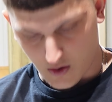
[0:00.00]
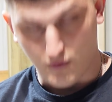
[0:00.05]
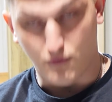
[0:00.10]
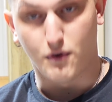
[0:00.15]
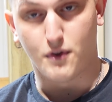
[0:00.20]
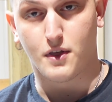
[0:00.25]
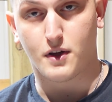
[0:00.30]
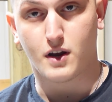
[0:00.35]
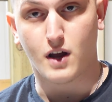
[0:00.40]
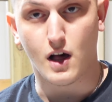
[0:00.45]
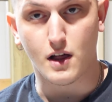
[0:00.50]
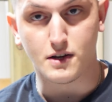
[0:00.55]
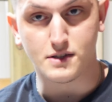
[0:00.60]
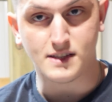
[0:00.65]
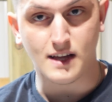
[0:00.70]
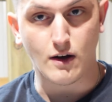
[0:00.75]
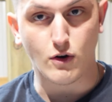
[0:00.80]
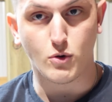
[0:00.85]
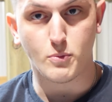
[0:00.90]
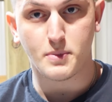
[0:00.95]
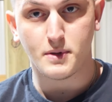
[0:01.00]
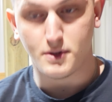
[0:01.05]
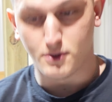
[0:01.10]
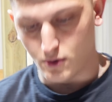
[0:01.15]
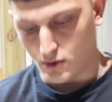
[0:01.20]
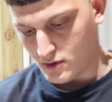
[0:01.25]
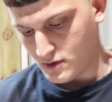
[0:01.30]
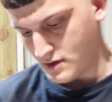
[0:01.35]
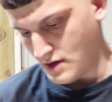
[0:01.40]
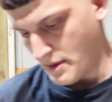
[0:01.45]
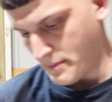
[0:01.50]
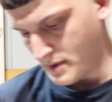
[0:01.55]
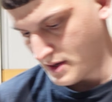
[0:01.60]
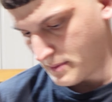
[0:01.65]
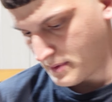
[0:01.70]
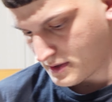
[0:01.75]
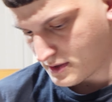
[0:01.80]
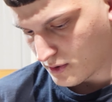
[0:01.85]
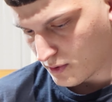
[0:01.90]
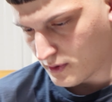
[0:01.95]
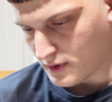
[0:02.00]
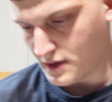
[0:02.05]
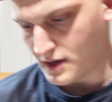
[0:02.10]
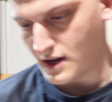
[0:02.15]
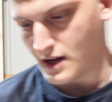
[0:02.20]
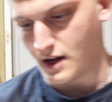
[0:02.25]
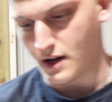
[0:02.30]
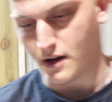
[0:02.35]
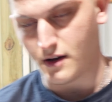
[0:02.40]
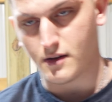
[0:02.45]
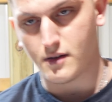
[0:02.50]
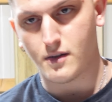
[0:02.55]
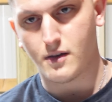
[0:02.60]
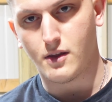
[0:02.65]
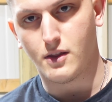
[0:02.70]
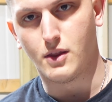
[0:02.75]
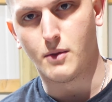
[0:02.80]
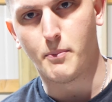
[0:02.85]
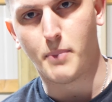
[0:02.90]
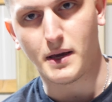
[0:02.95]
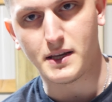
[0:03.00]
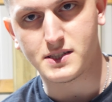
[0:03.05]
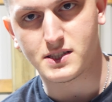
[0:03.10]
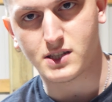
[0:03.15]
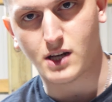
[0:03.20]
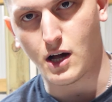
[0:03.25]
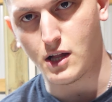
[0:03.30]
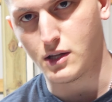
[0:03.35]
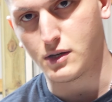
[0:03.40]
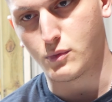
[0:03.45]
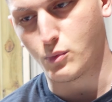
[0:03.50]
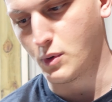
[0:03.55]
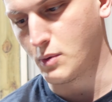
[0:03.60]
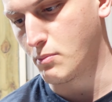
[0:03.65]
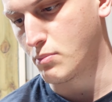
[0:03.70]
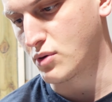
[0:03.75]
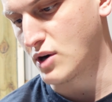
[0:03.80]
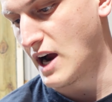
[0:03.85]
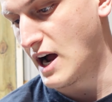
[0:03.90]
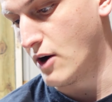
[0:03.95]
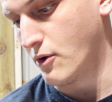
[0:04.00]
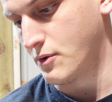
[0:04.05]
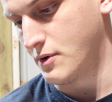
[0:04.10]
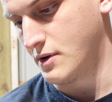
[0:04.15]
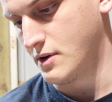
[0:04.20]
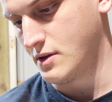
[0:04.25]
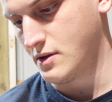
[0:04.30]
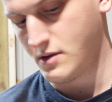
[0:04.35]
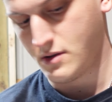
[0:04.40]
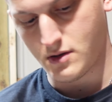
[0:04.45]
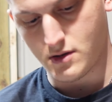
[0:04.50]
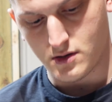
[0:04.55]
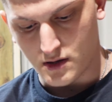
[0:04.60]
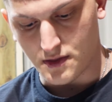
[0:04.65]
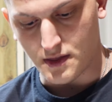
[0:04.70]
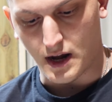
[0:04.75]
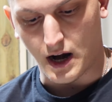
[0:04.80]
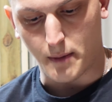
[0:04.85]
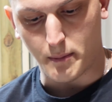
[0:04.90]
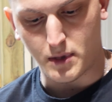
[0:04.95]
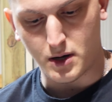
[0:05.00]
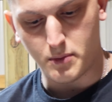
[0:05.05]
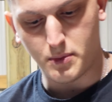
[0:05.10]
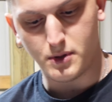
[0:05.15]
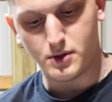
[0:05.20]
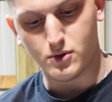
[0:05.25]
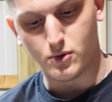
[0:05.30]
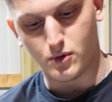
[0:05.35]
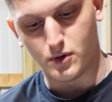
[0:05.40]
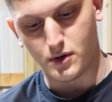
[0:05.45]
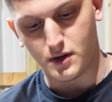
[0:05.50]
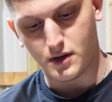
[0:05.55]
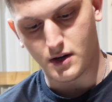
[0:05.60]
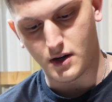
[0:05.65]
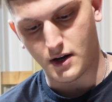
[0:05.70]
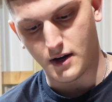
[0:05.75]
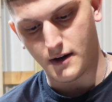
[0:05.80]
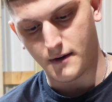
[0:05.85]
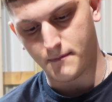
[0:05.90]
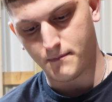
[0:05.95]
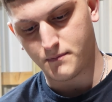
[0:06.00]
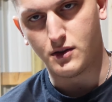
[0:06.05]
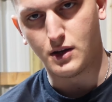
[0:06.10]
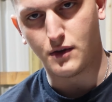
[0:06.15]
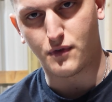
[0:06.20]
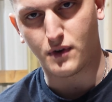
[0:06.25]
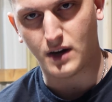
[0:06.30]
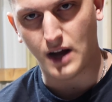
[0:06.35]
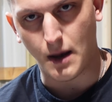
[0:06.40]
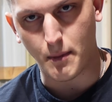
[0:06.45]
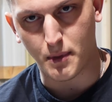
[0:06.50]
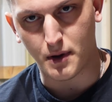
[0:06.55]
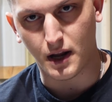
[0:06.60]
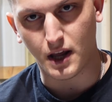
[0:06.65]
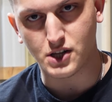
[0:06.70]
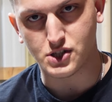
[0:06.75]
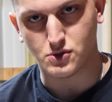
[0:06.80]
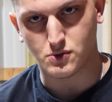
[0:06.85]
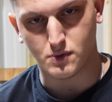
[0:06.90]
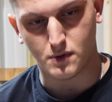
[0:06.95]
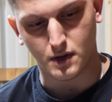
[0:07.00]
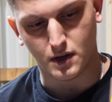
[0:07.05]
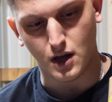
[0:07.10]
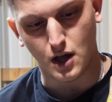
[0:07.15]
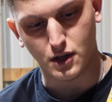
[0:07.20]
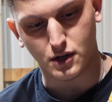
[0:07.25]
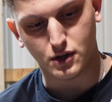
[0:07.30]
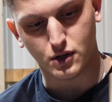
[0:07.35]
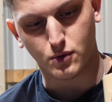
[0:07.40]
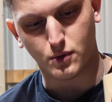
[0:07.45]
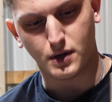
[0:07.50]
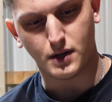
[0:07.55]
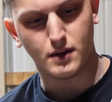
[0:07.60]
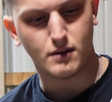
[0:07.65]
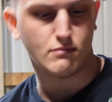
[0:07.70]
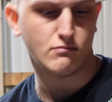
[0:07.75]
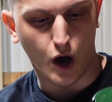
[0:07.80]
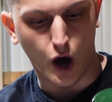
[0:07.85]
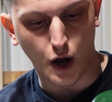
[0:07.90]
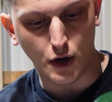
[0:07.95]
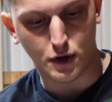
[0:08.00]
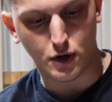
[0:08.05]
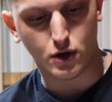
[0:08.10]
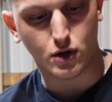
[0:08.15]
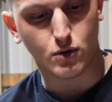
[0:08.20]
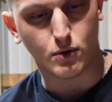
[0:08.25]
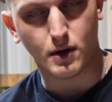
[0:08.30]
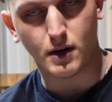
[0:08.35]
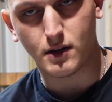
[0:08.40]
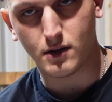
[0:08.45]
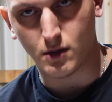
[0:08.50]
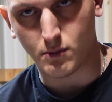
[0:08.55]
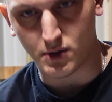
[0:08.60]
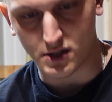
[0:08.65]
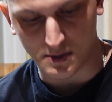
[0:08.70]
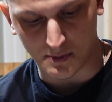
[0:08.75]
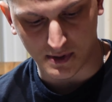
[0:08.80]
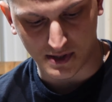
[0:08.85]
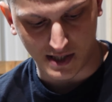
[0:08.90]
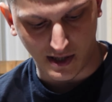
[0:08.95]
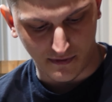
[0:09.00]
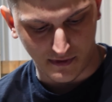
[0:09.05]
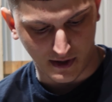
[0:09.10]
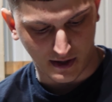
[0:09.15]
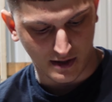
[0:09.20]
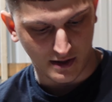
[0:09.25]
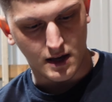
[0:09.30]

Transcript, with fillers: For the colors I will be doing, I'm gonna be doing uh, the base color with brown then I'm gonna be doing uh, different combinations with the color green, hunter green to be specific.